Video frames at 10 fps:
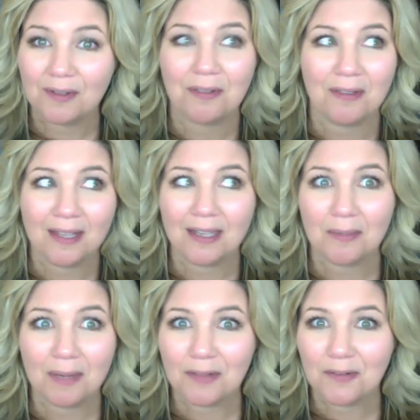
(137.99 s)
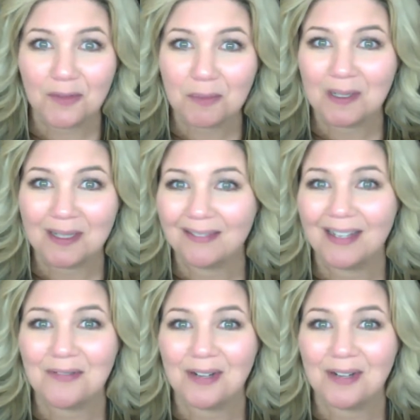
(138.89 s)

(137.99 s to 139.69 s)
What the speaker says: They're thinking about their full plate of life